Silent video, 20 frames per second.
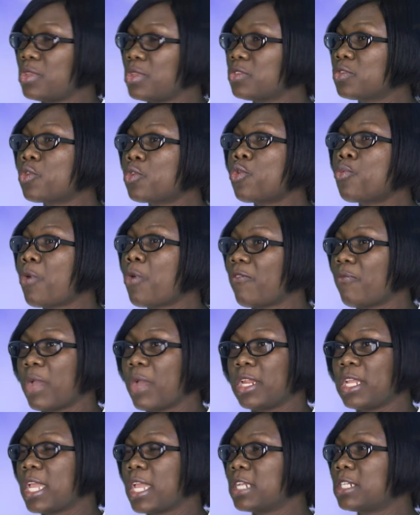this group of
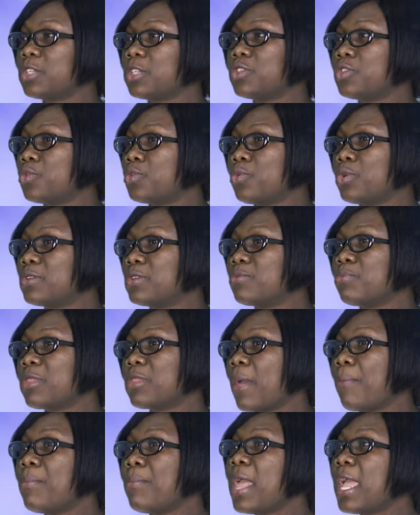medications do, is
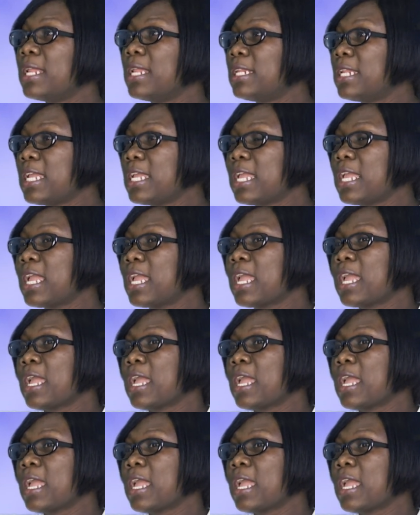they're mainly